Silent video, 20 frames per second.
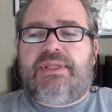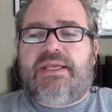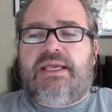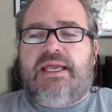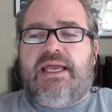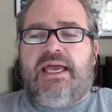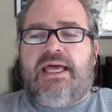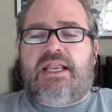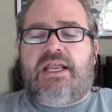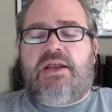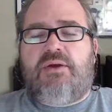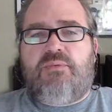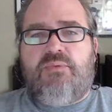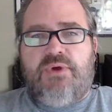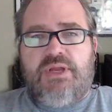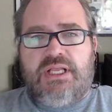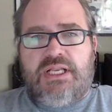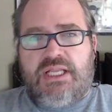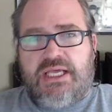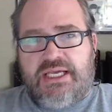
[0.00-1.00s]
And I
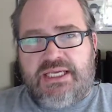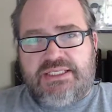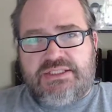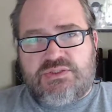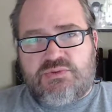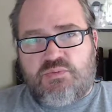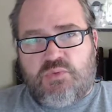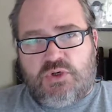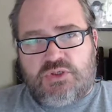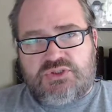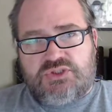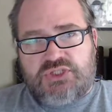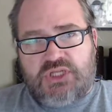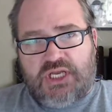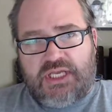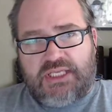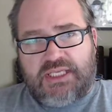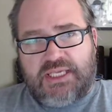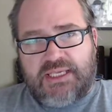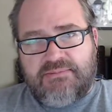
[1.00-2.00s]
realized what
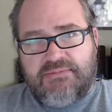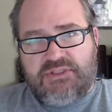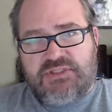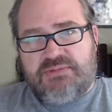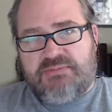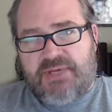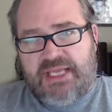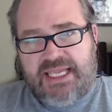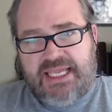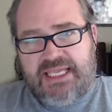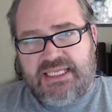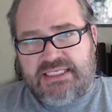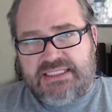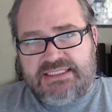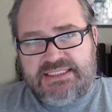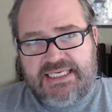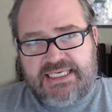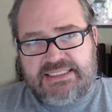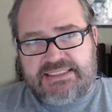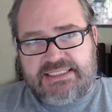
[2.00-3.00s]
started coming to my head is
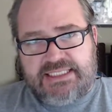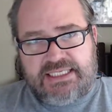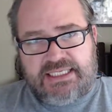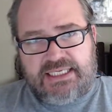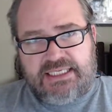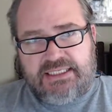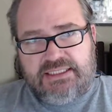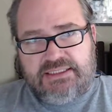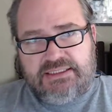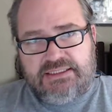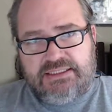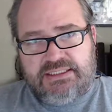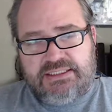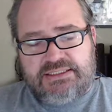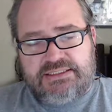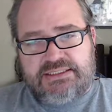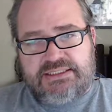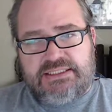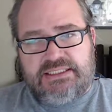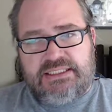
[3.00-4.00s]
yesterday,
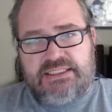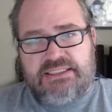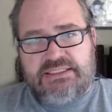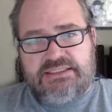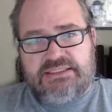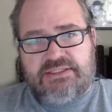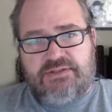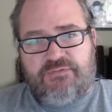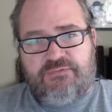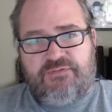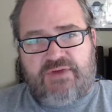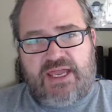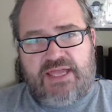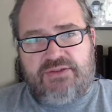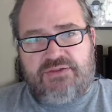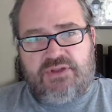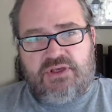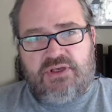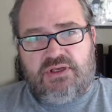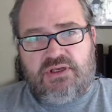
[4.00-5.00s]
is the fact
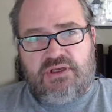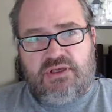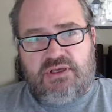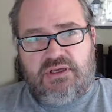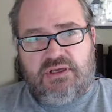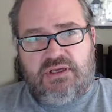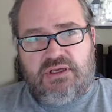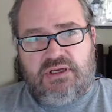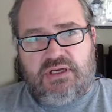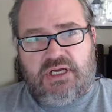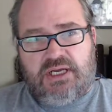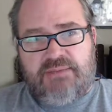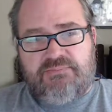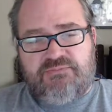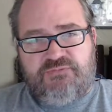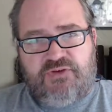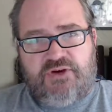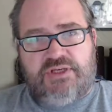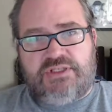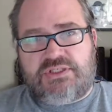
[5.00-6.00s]
that I'm
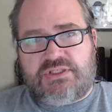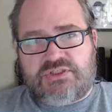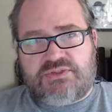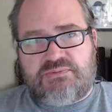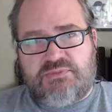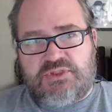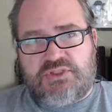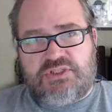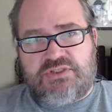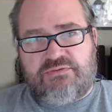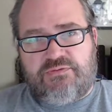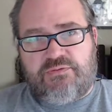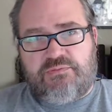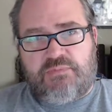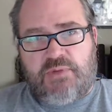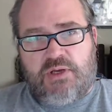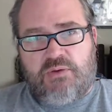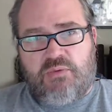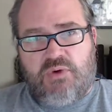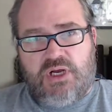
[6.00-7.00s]
very dismissive of
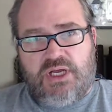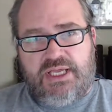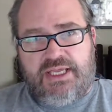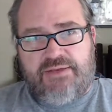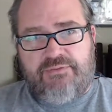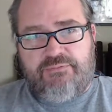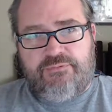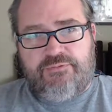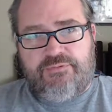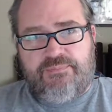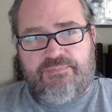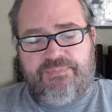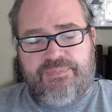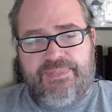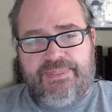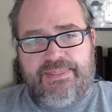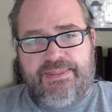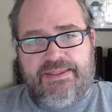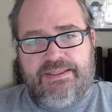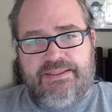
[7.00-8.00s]
my wife.
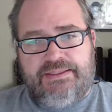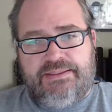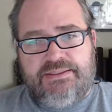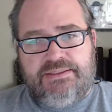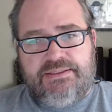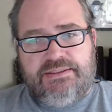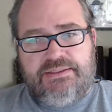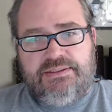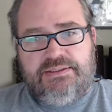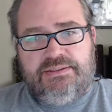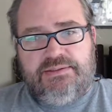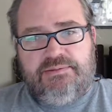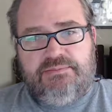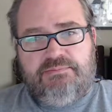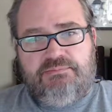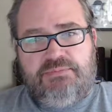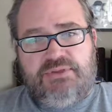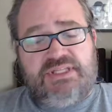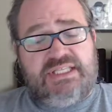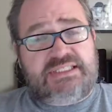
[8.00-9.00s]

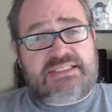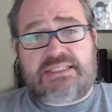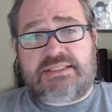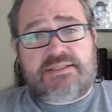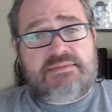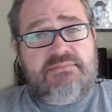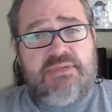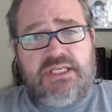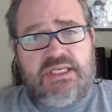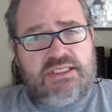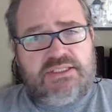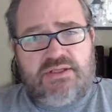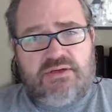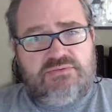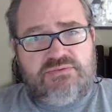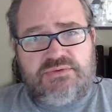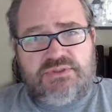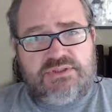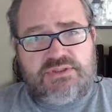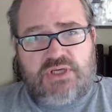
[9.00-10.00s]
But that doesn't mean I
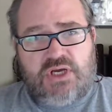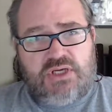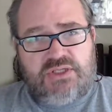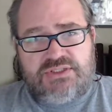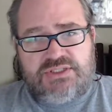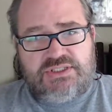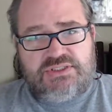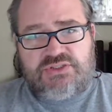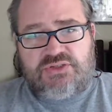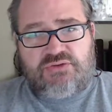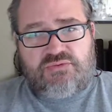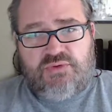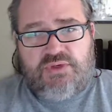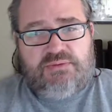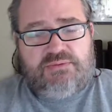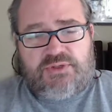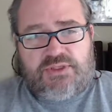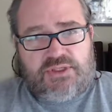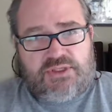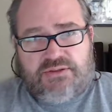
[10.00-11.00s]
can't disagree
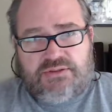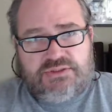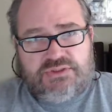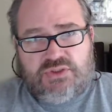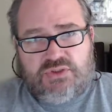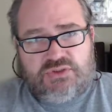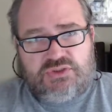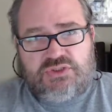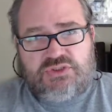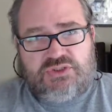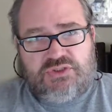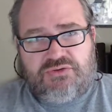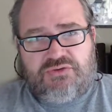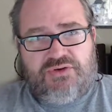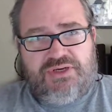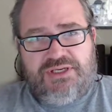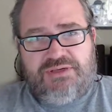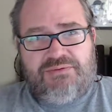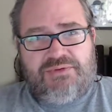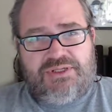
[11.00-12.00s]
with her. It's not just
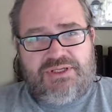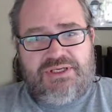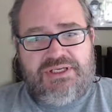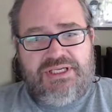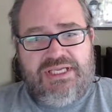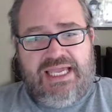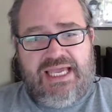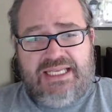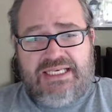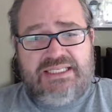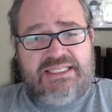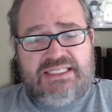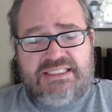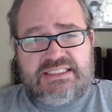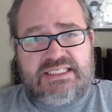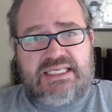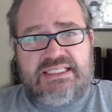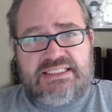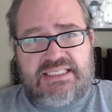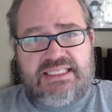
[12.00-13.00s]
agreeing with her. And in this
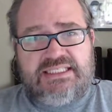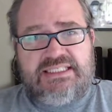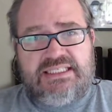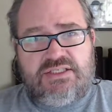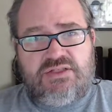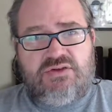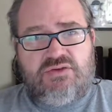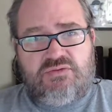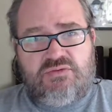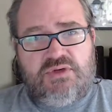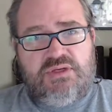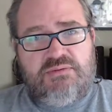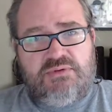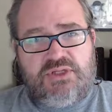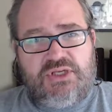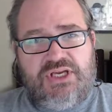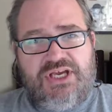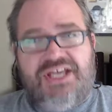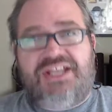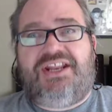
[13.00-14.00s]
case, I didn't agree with
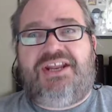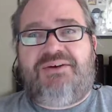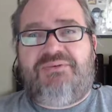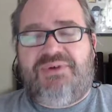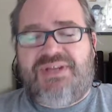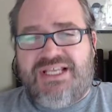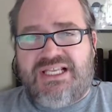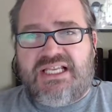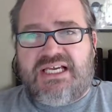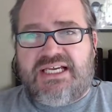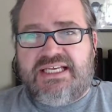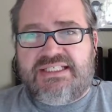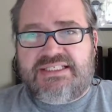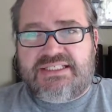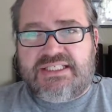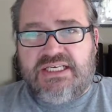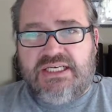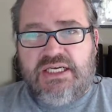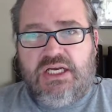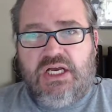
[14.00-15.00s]
her. And I realized
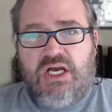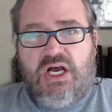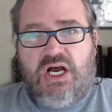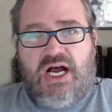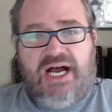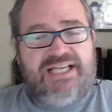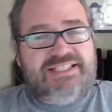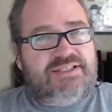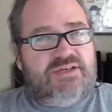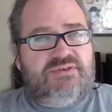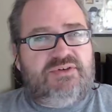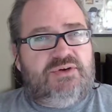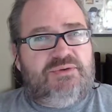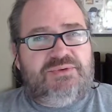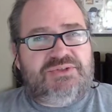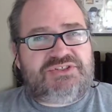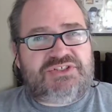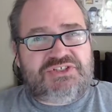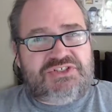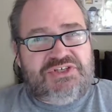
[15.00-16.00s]
I don't know
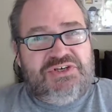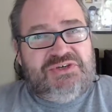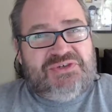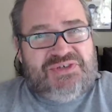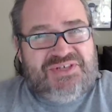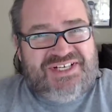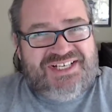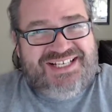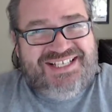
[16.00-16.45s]
what to do.